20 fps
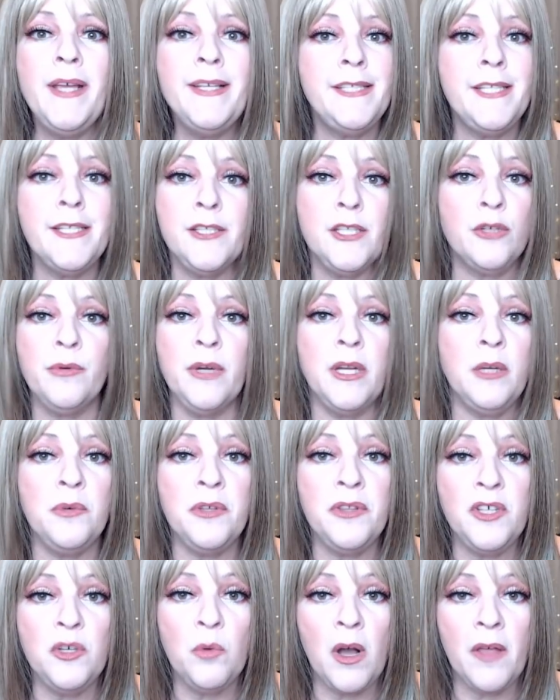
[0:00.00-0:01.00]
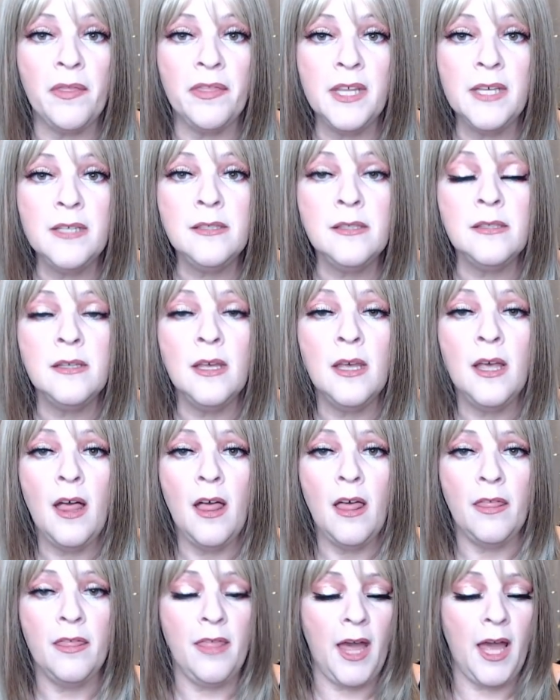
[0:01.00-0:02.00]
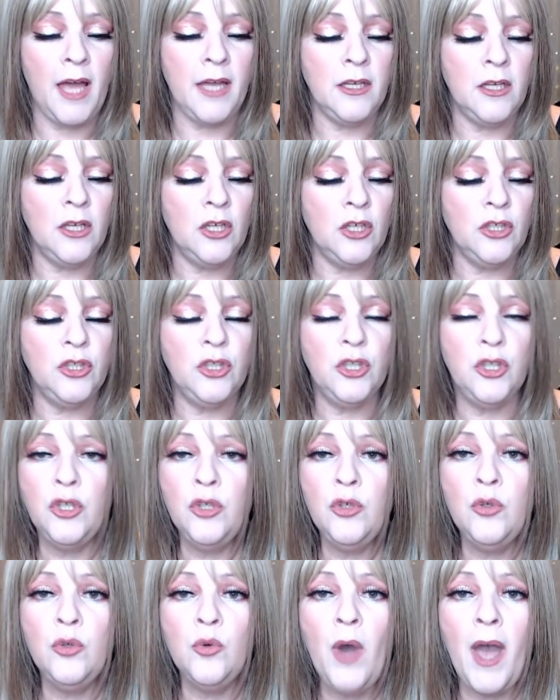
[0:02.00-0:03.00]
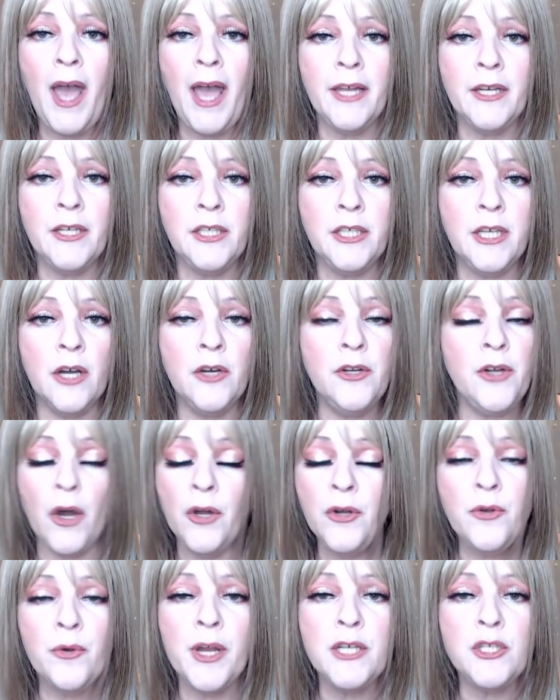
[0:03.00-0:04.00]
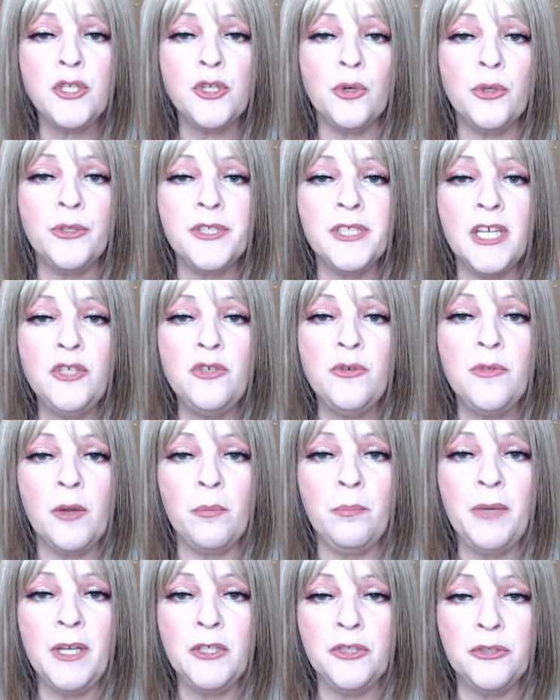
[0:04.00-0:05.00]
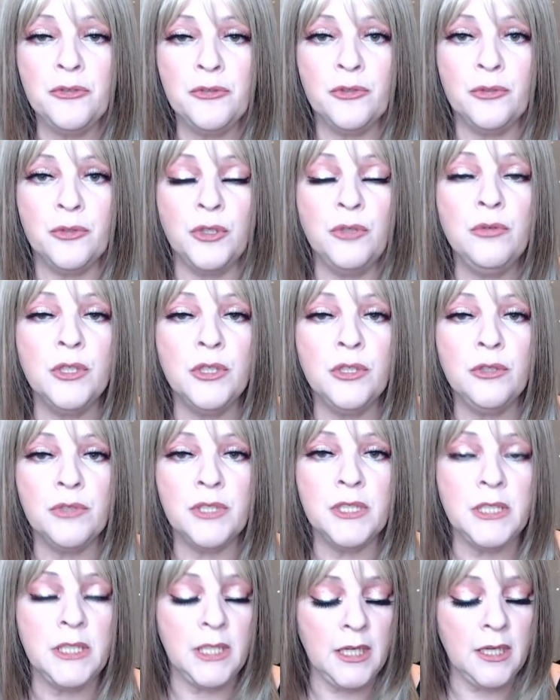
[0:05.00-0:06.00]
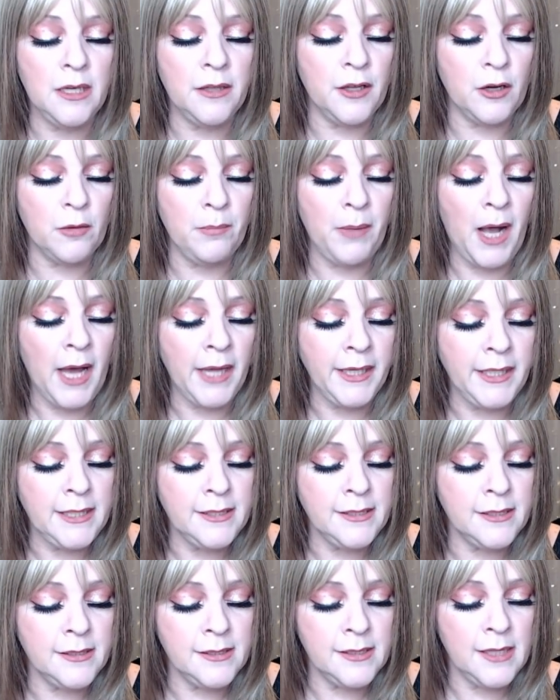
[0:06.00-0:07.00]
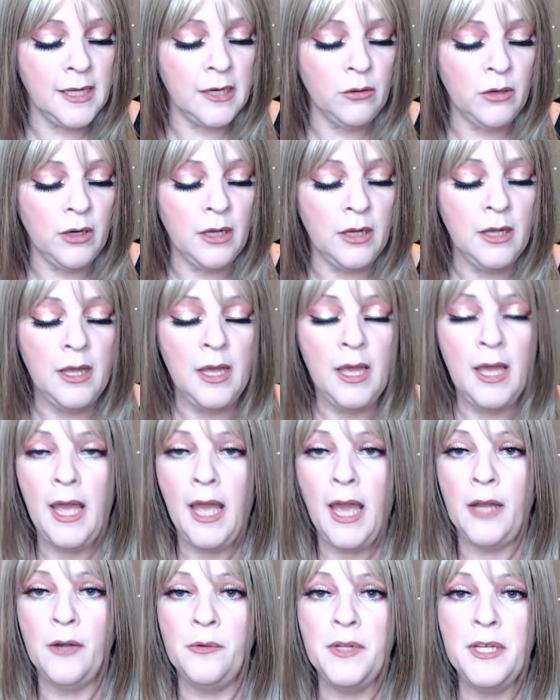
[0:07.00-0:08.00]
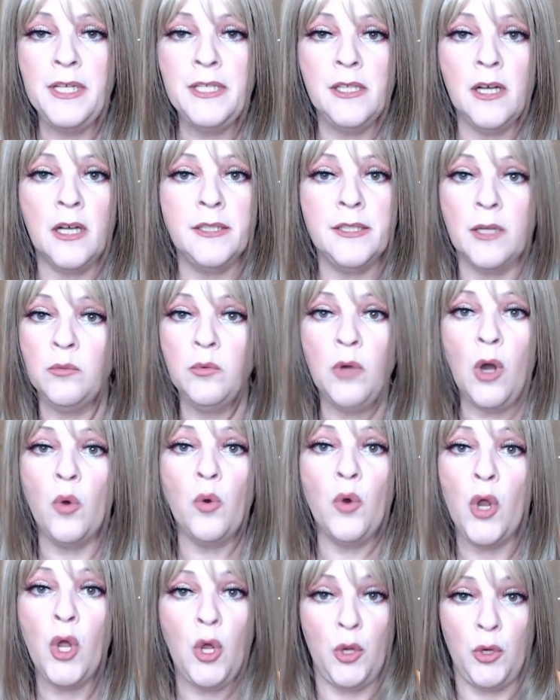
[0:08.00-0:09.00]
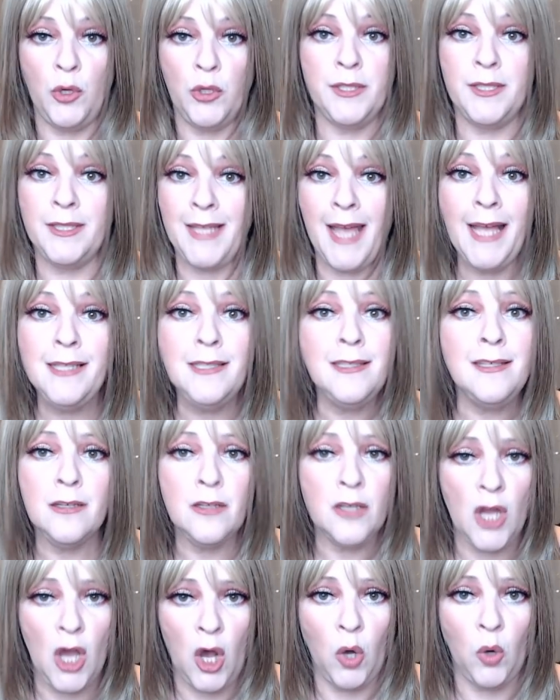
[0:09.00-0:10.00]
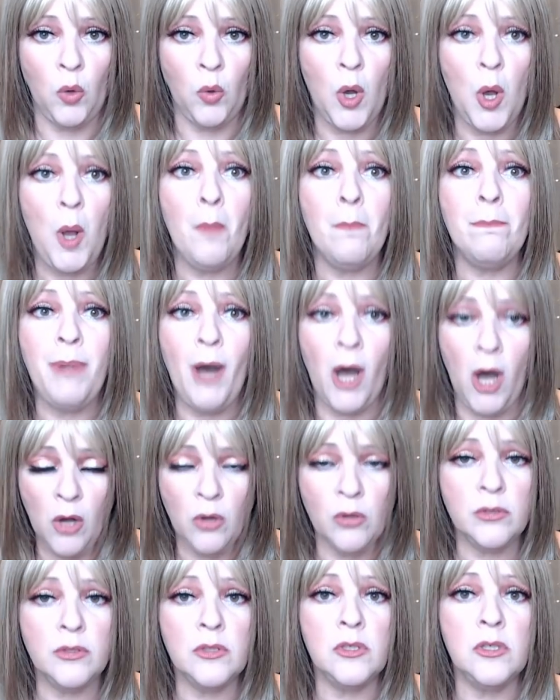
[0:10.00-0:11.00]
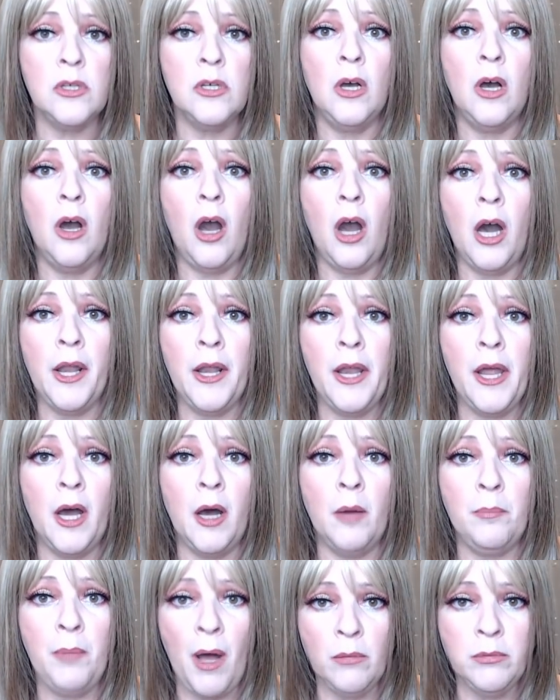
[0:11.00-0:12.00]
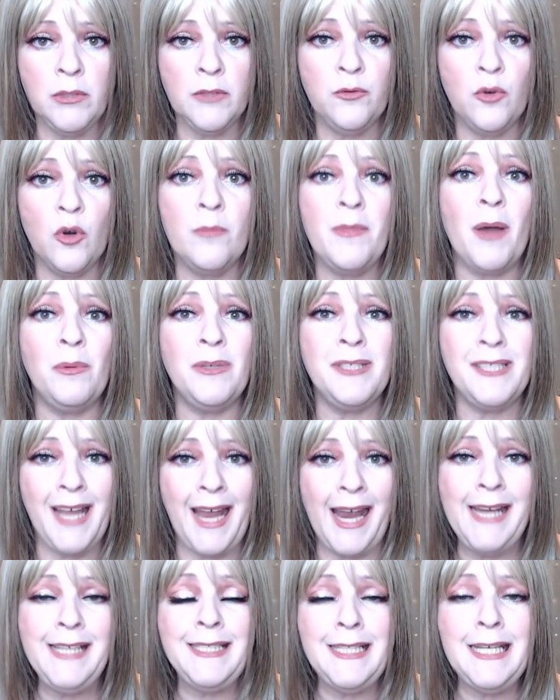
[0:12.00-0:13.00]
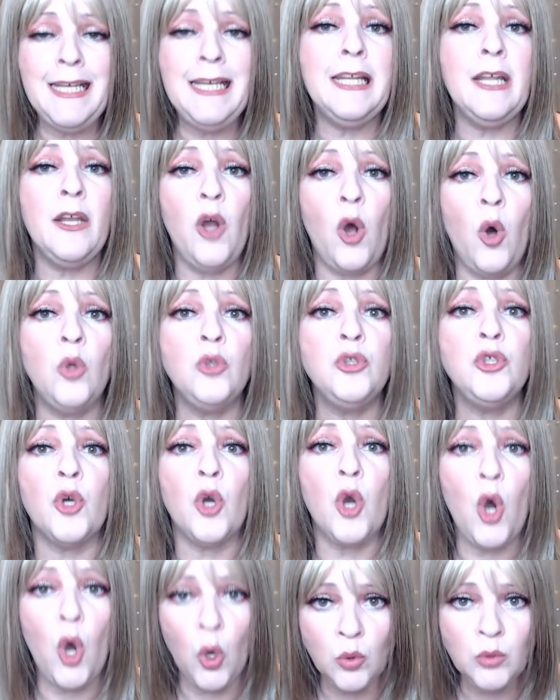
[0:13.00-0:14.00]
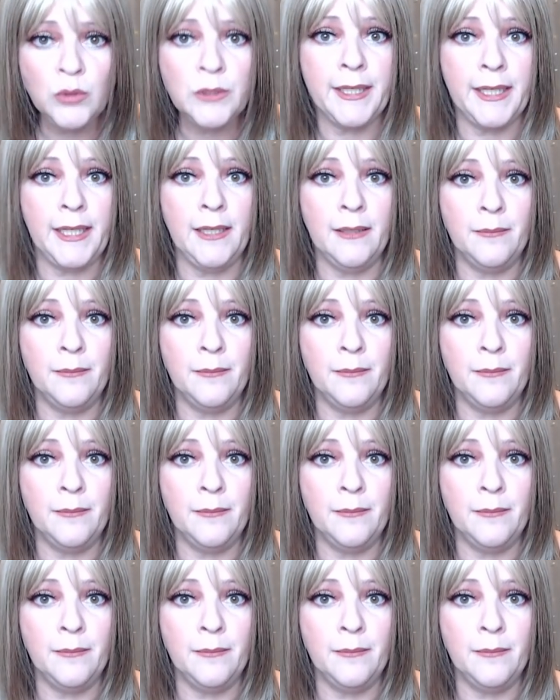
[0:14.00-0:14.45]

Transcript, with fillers: disagreed with you on this, that you had young, underage girls send you their pictures so you could critique their bodies, etc. And Onision said, Whoa, send? No, post on a public forum that was 18 and older only.